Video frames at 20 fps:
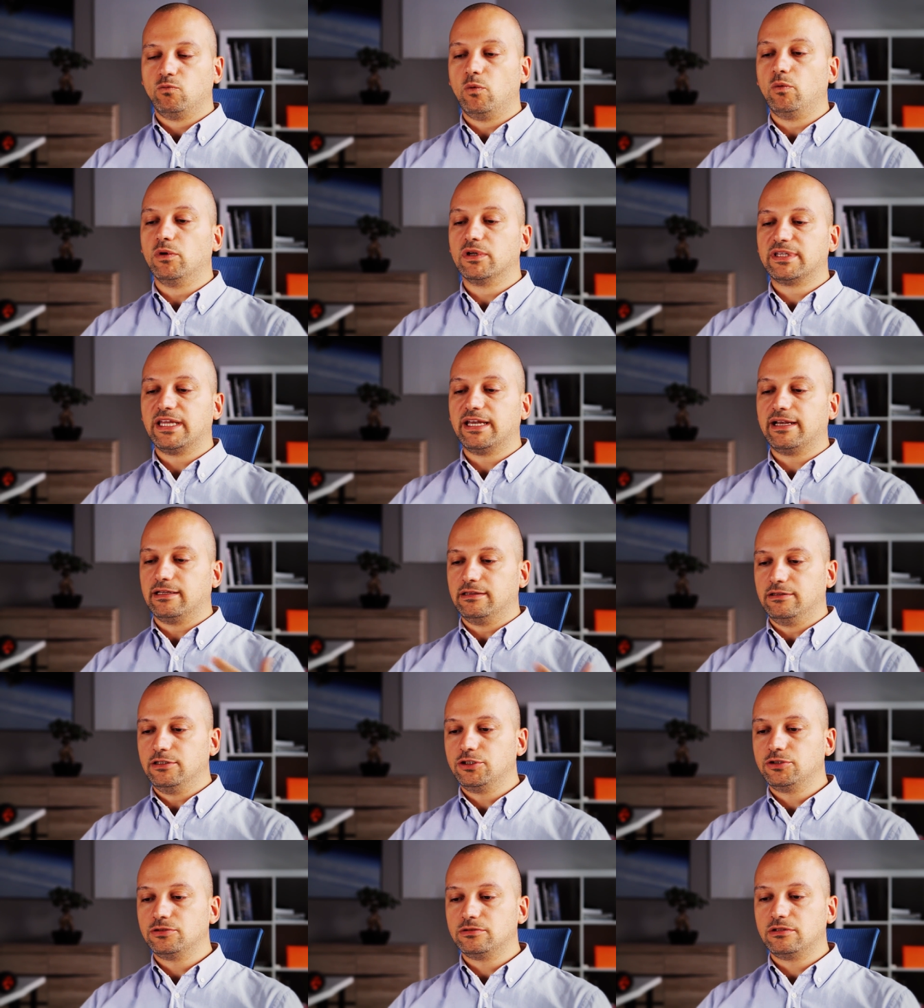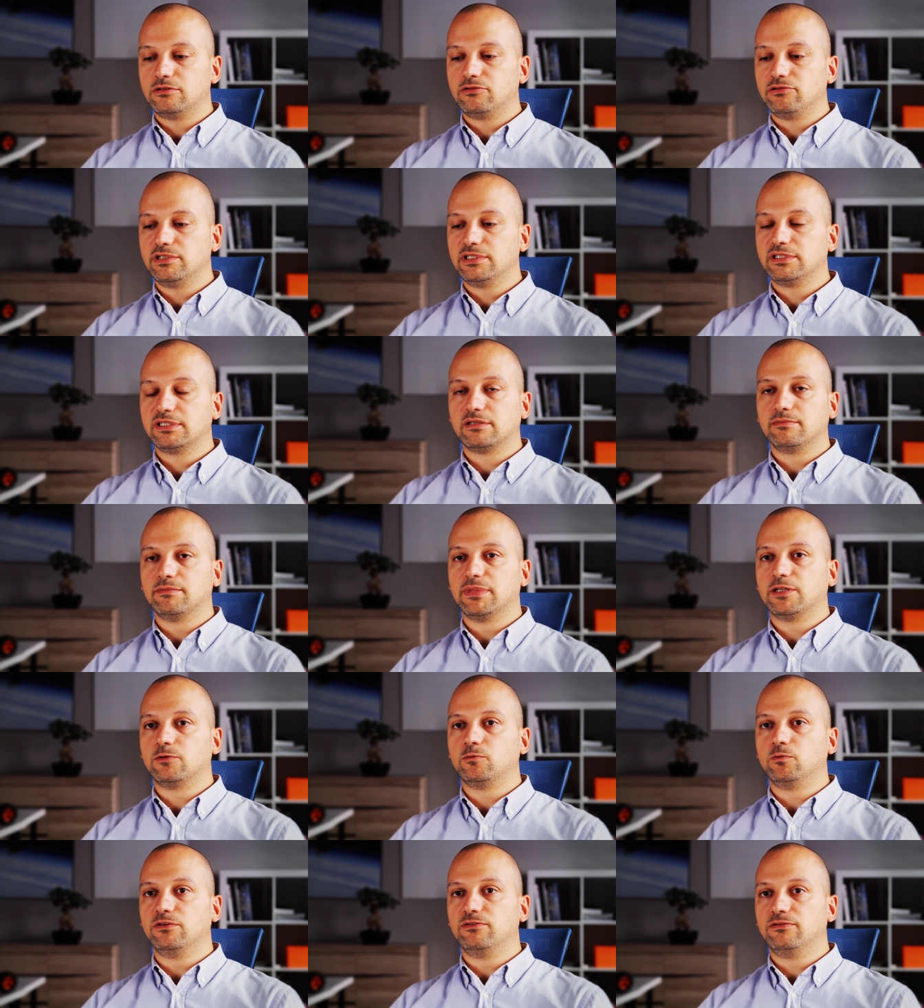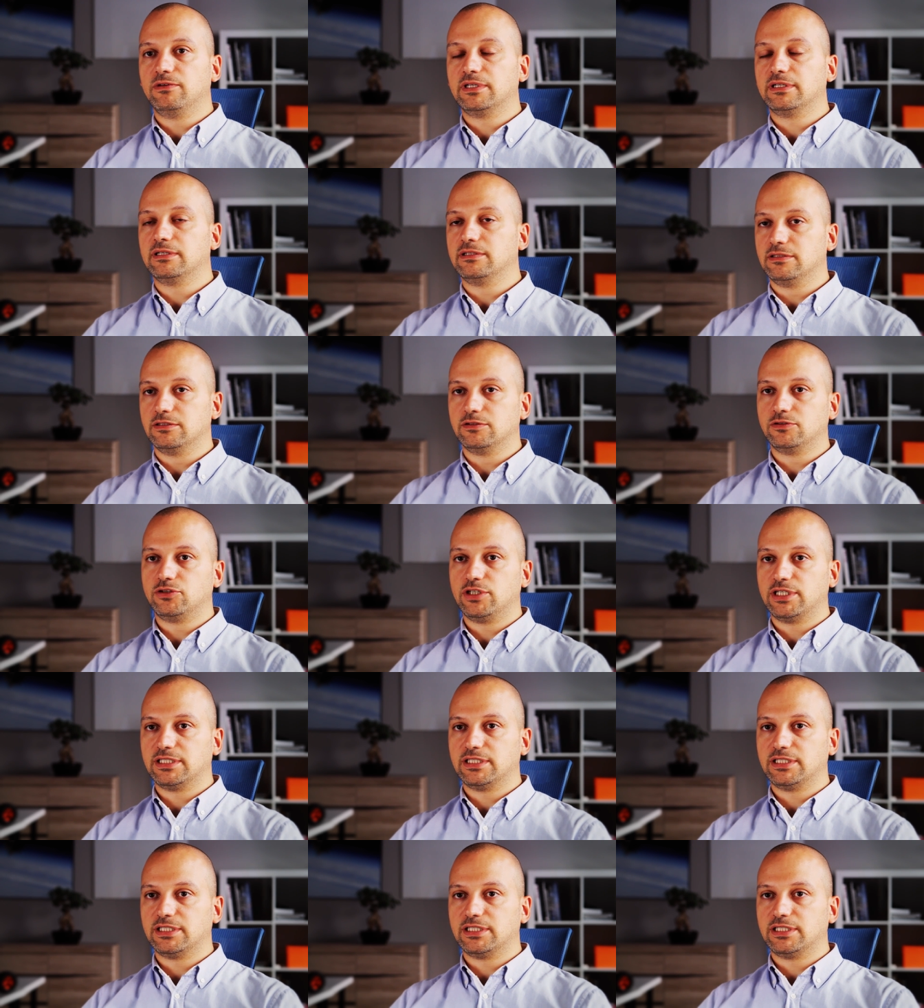We will take additional risk, but we think this is